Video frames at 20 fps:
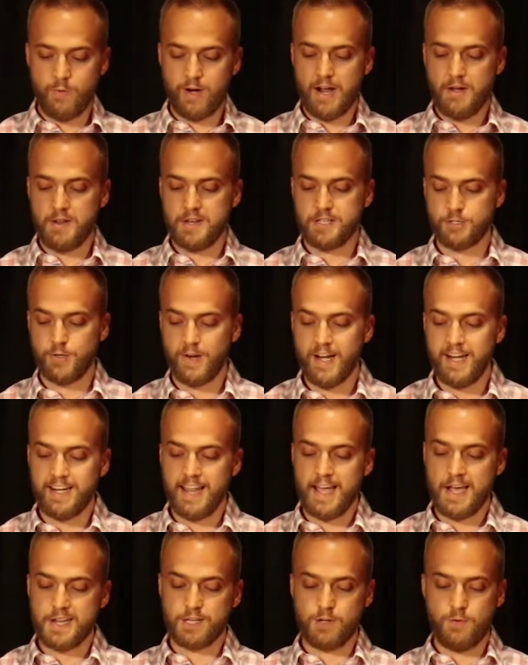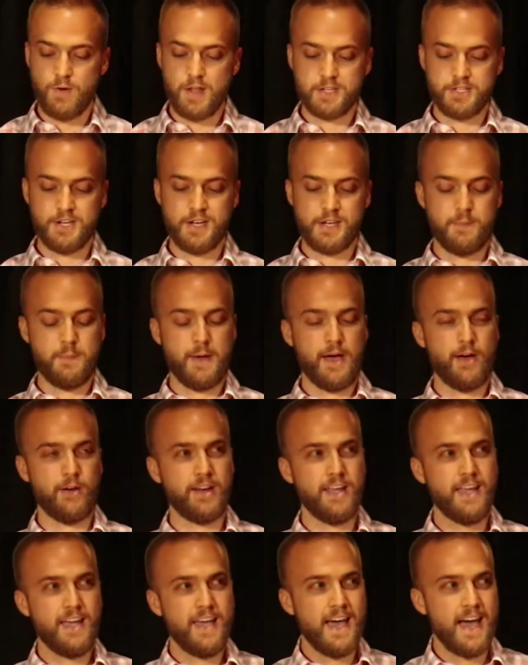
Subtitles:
where I was trained to ask questions about